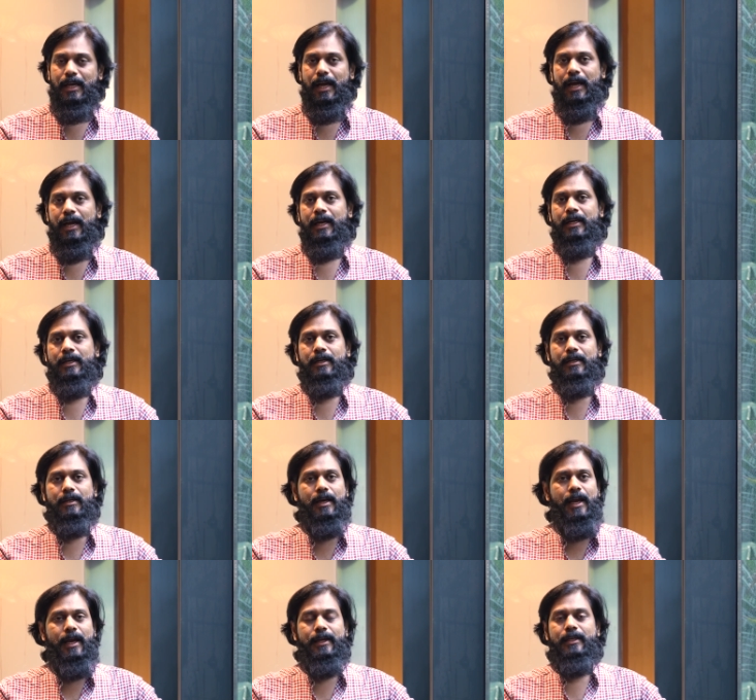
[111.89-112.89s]
and
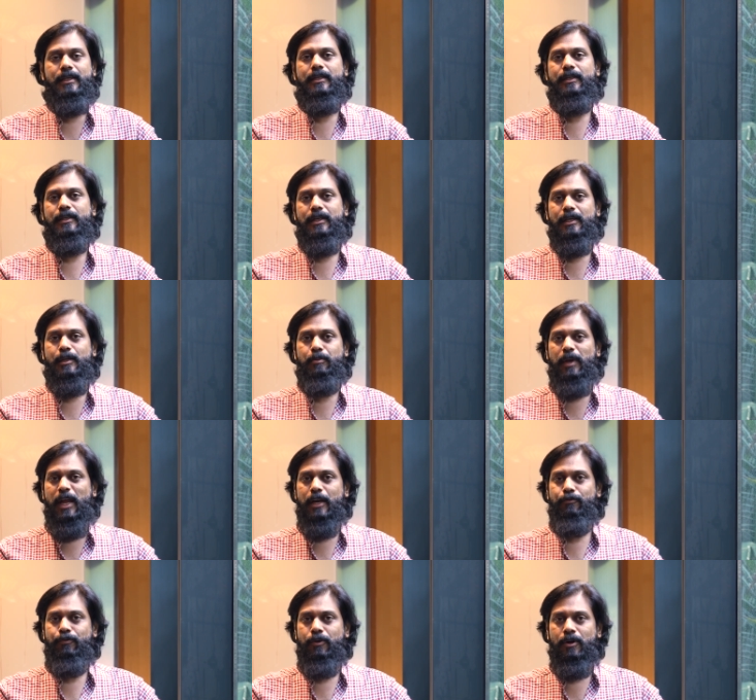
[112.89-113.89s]
I can create a
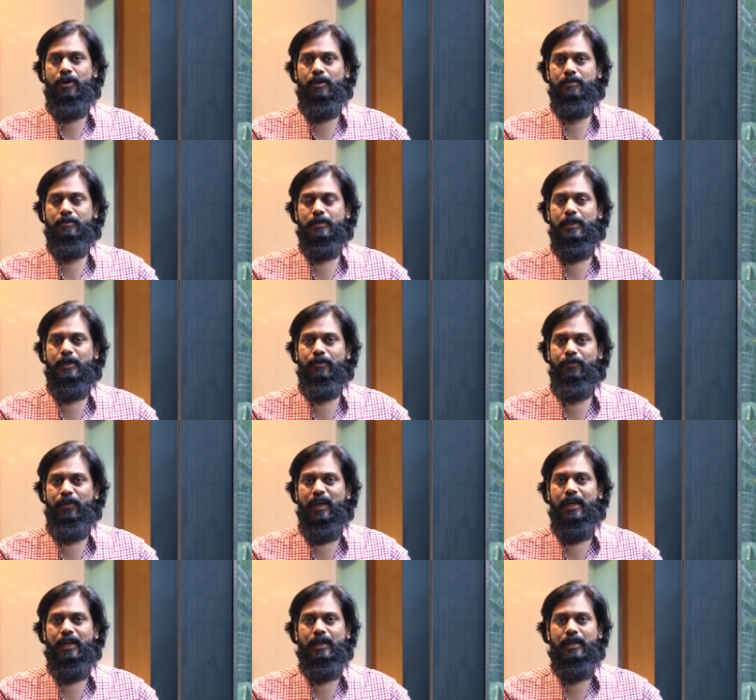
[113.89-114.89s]
platform
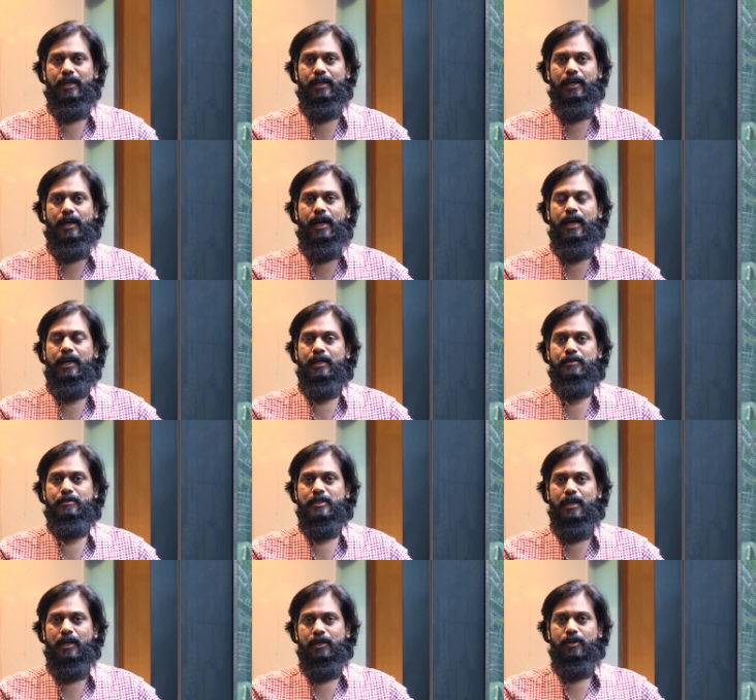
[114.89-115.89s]
where
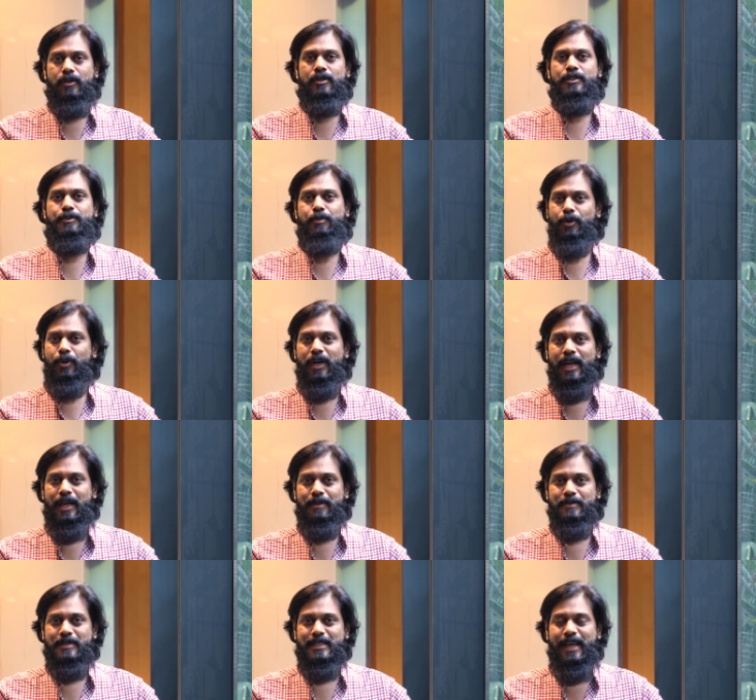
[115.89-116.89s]
alums across
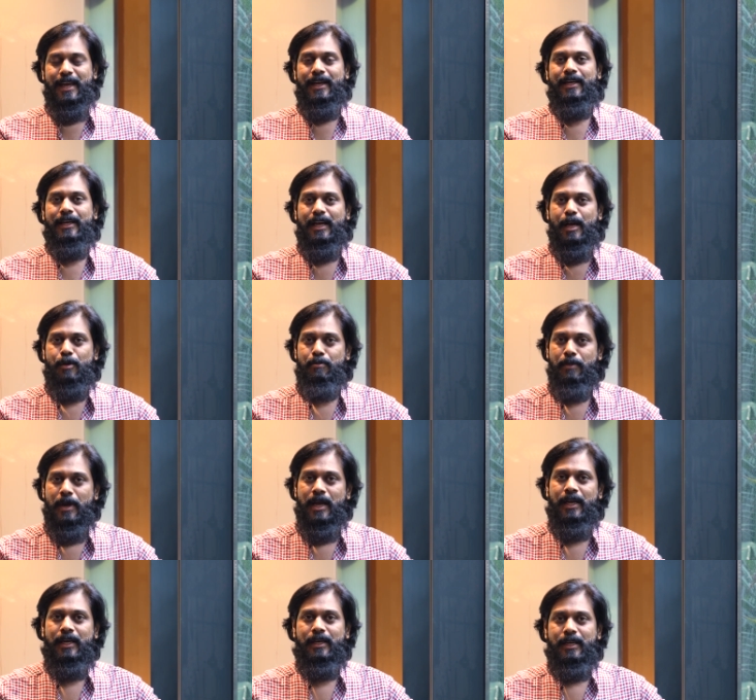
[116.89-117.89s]
programs can
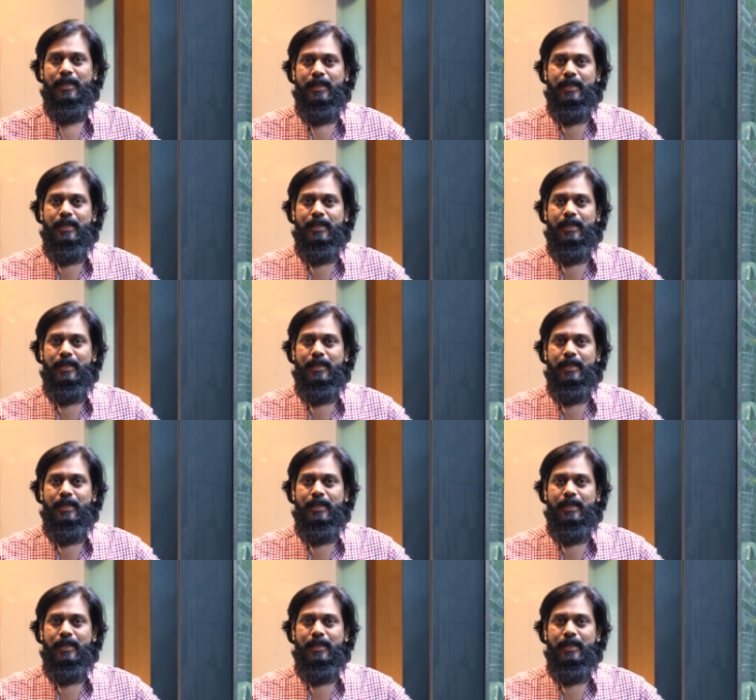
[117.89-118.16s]
combine,